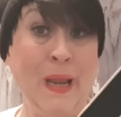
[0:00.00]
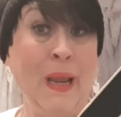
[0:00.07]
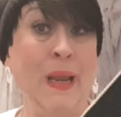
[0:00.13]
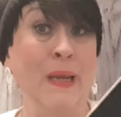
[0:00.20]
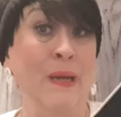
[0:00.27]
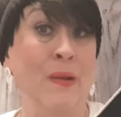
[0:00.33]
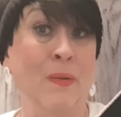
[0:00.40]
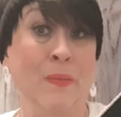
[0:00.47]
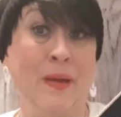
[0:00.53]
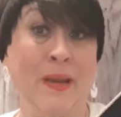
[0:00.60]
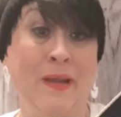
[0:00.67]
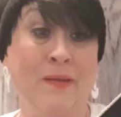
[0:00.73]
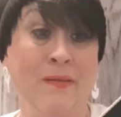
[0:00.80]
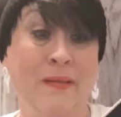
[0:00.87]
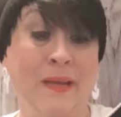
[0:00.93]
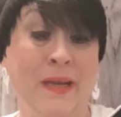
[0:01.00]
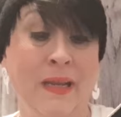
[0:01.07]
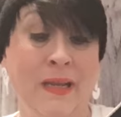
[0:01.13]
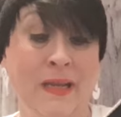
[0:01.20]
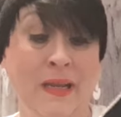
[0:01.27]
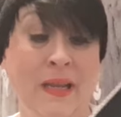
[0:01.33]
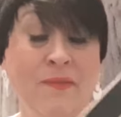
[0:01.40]
Ain't nobody going to get
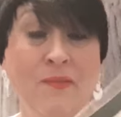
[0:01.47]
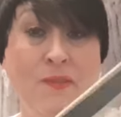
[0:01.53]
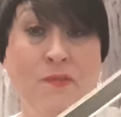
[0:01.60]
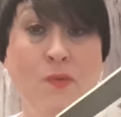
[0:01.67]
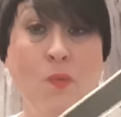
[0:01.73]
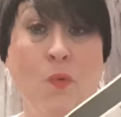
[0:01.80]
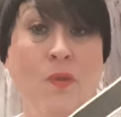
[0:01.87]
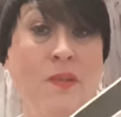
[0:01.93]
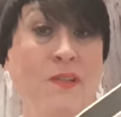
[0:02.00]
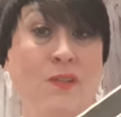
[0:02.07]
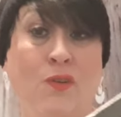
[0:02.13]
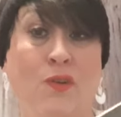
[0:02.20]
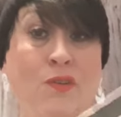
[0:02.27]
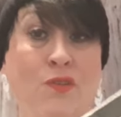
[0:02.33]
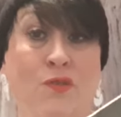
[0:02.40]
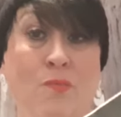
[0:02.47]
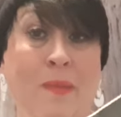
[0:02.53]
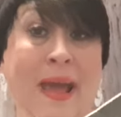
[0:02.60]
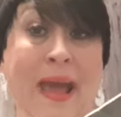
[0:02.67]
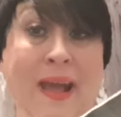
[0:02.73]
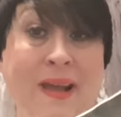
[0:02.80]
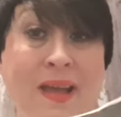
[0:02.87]
in it. Even if you wore this across your
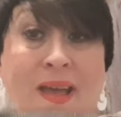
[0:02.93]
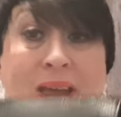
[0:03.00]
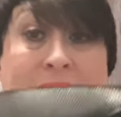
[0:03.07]
back,